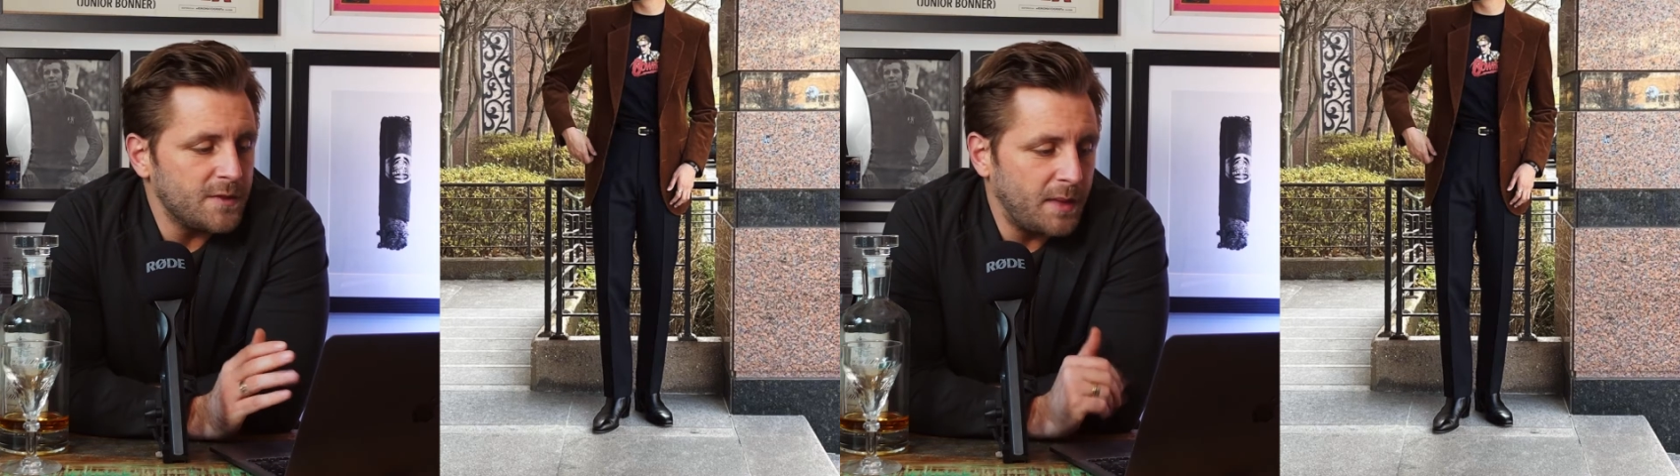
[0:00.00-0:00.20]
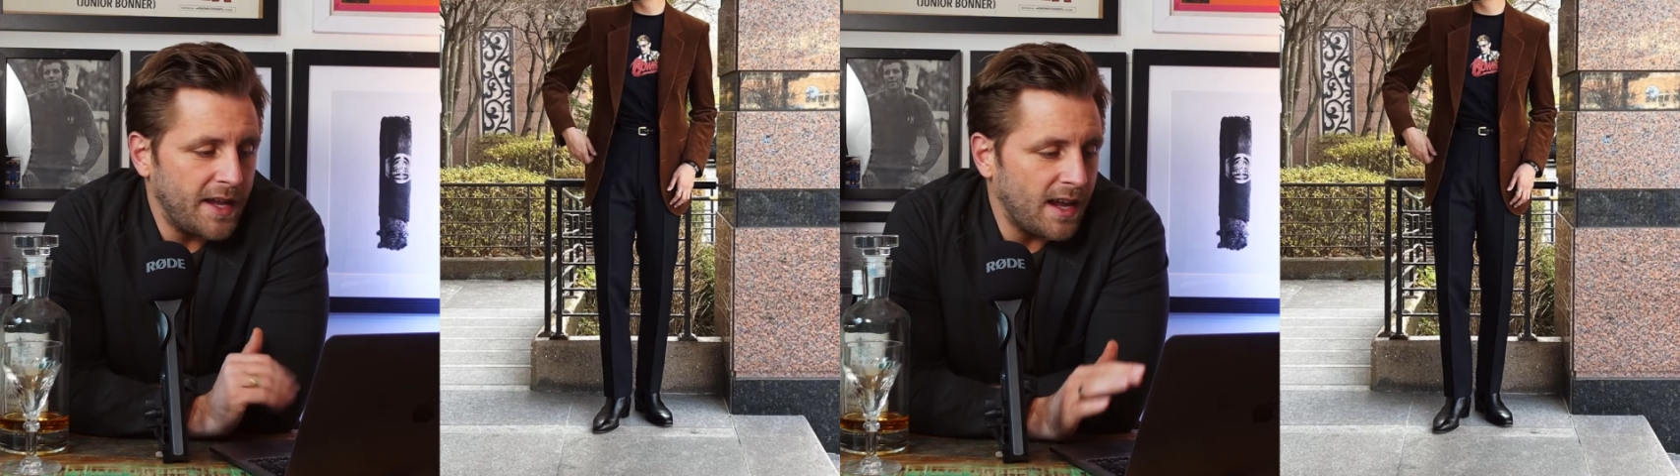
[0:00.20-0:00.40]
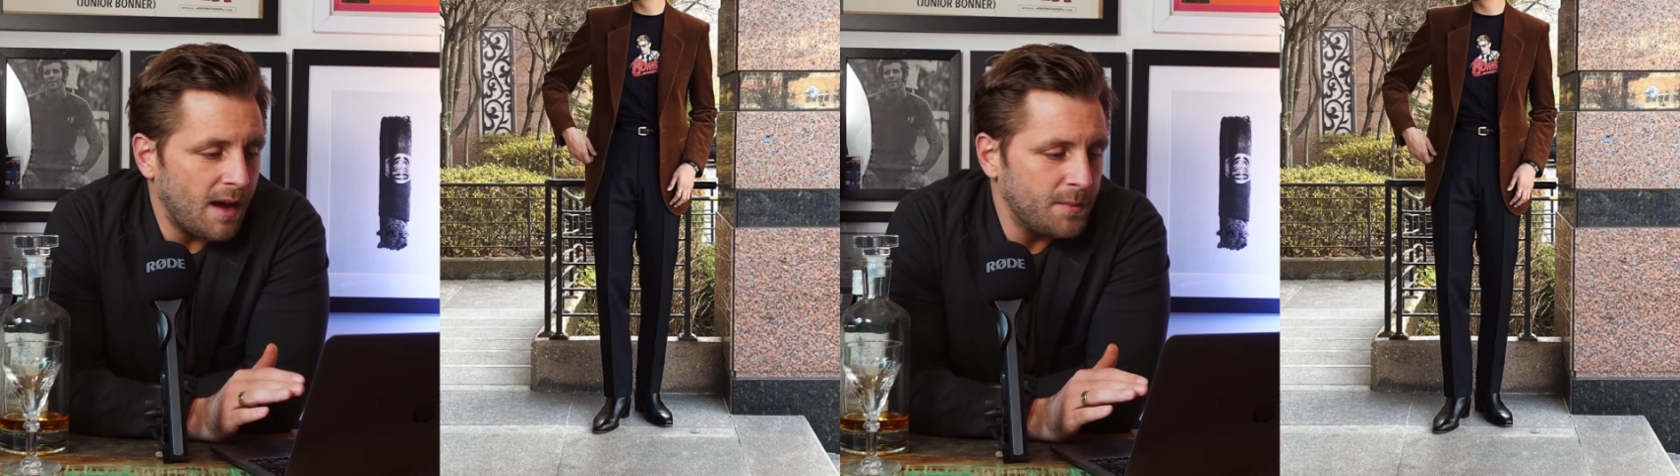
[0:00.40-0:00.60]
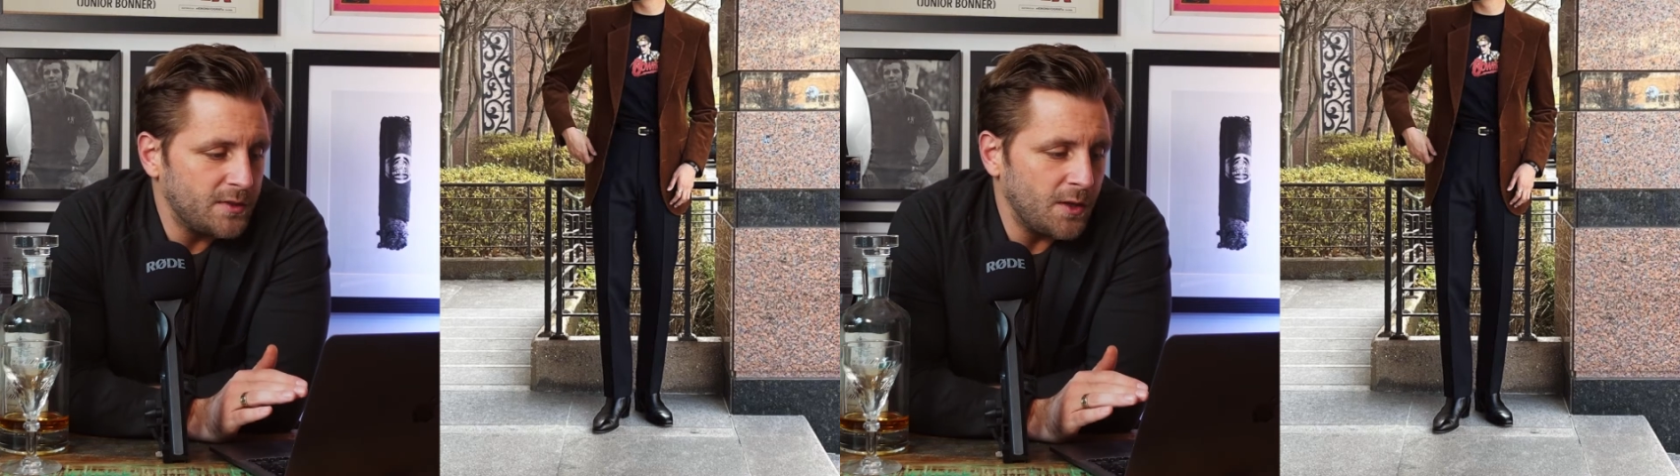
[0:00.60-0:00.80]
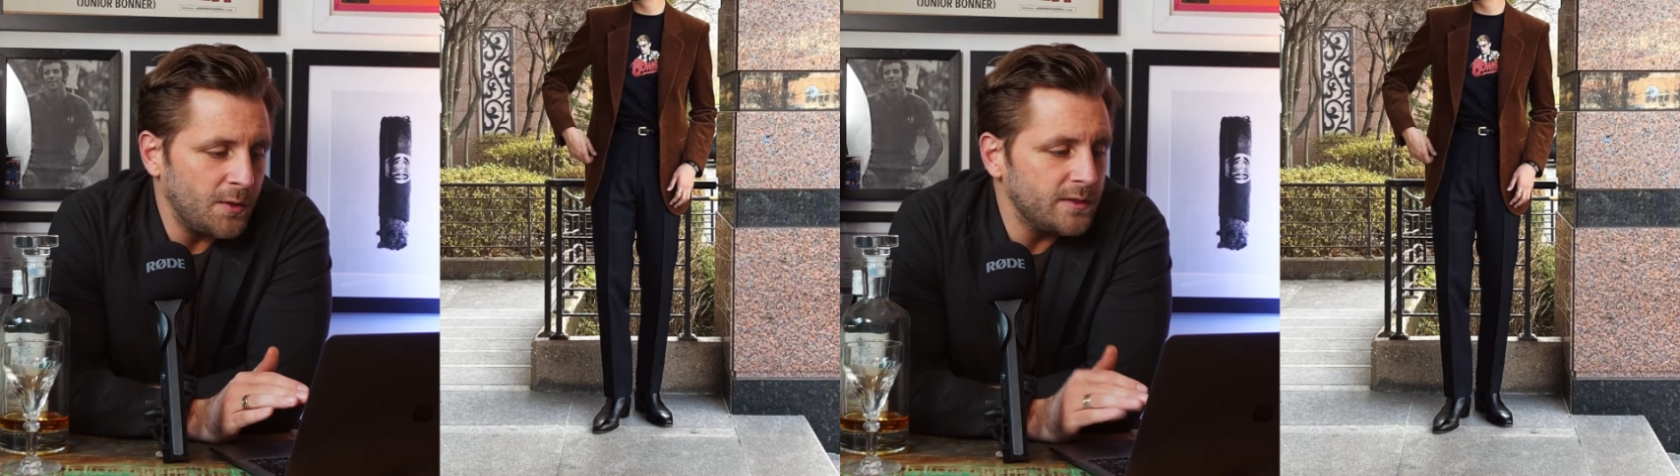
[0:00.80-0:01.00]
splitting up
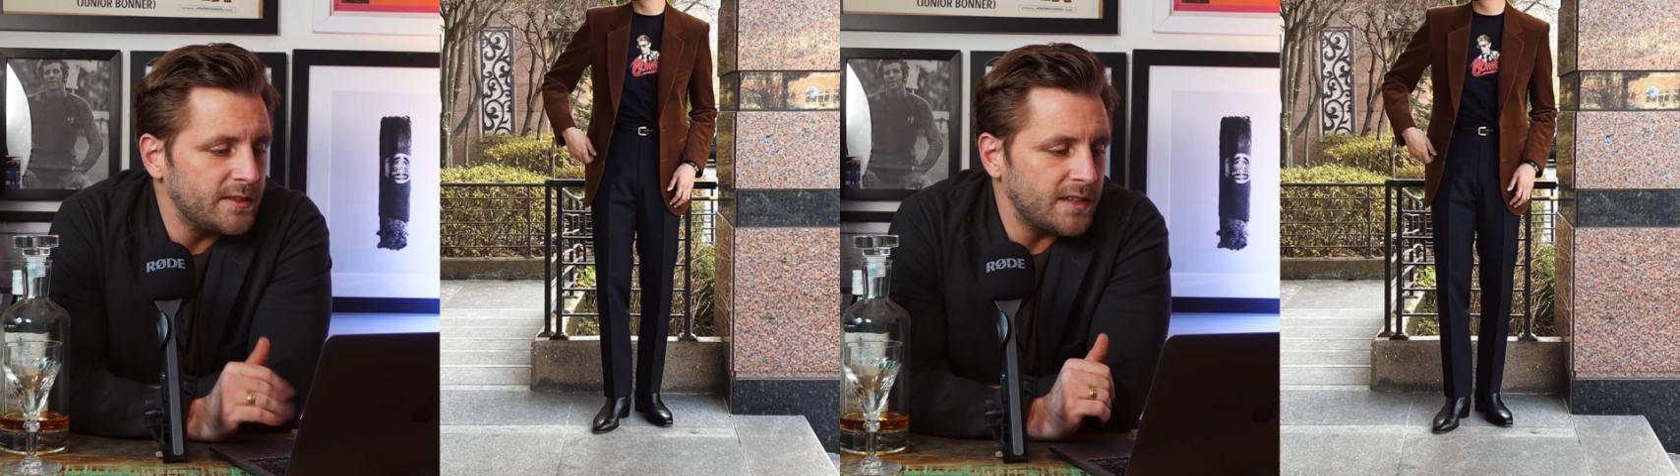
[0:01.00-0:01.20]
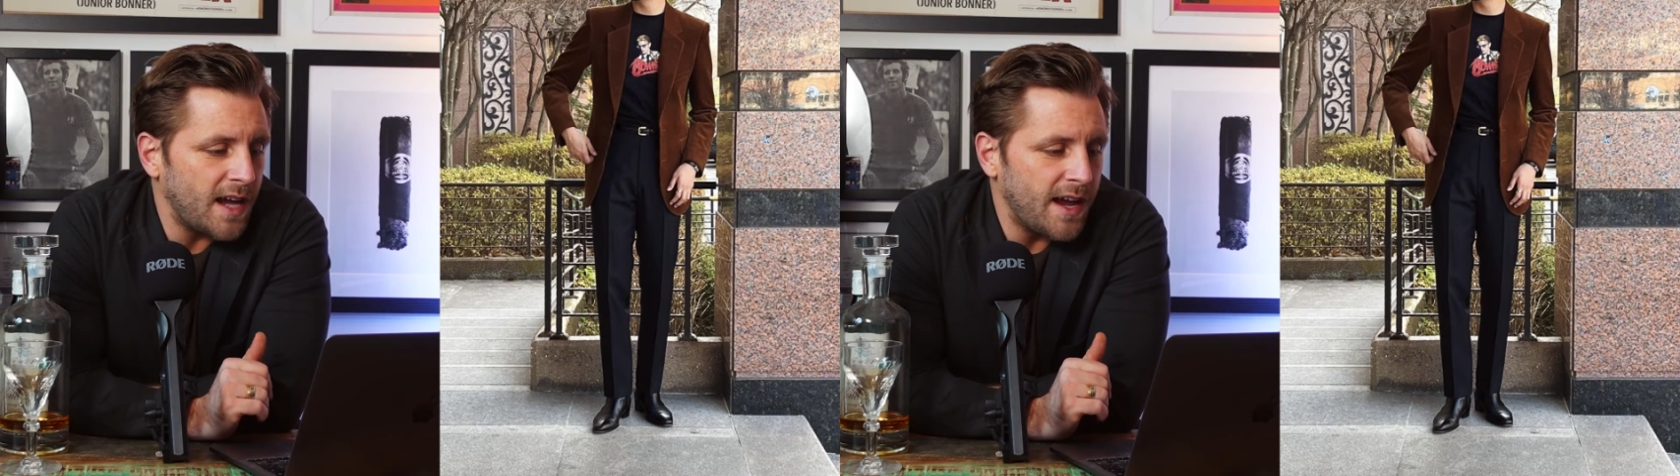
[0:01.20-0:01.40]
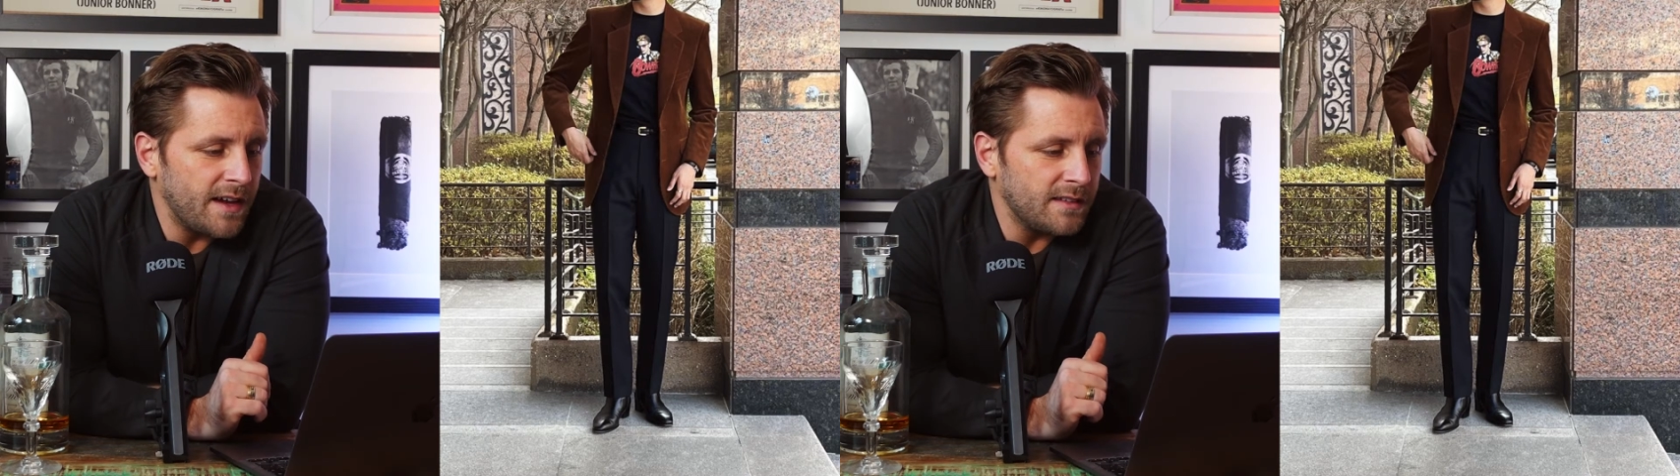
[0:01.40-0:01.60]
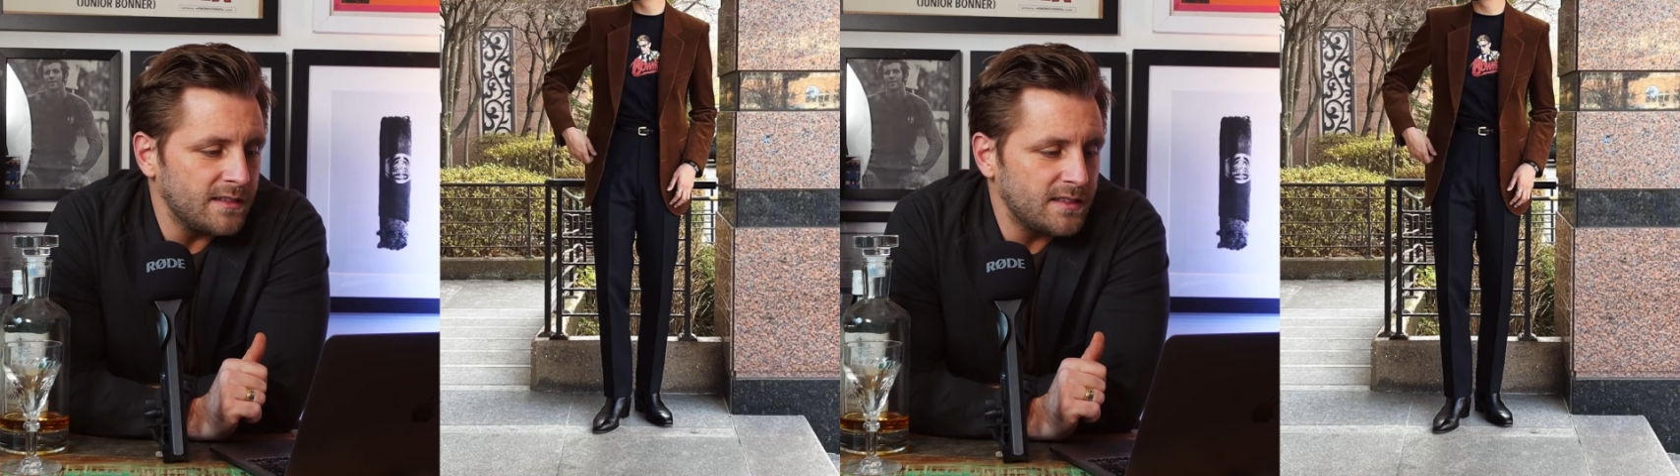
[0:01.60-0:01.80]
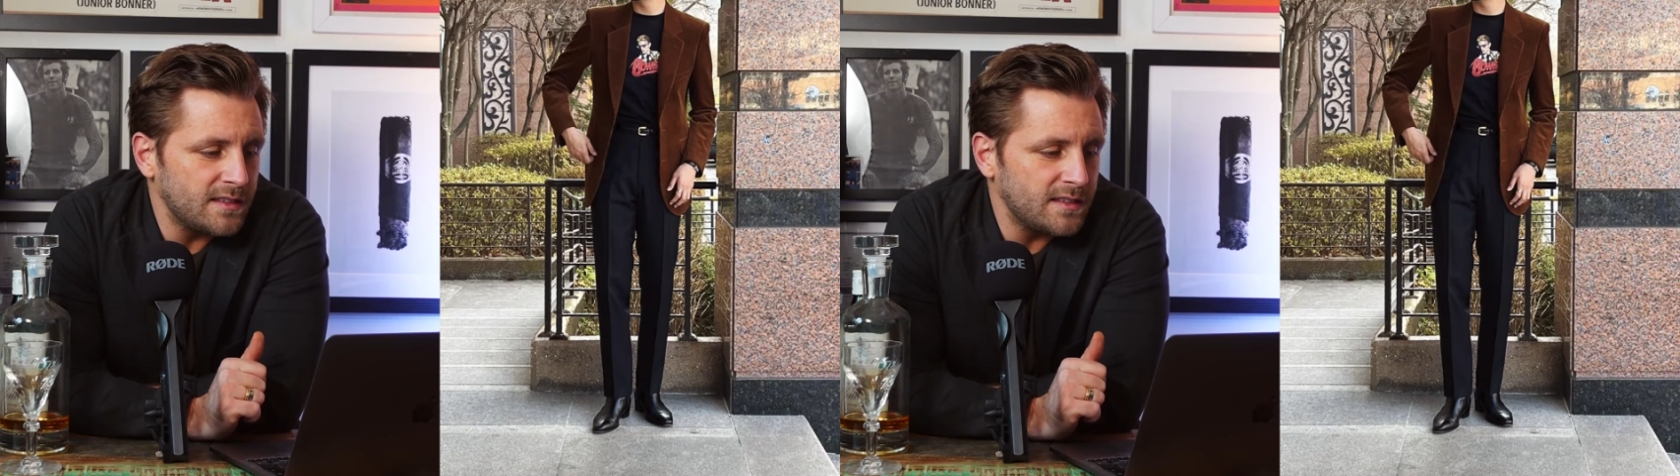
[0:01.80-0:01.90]
suits and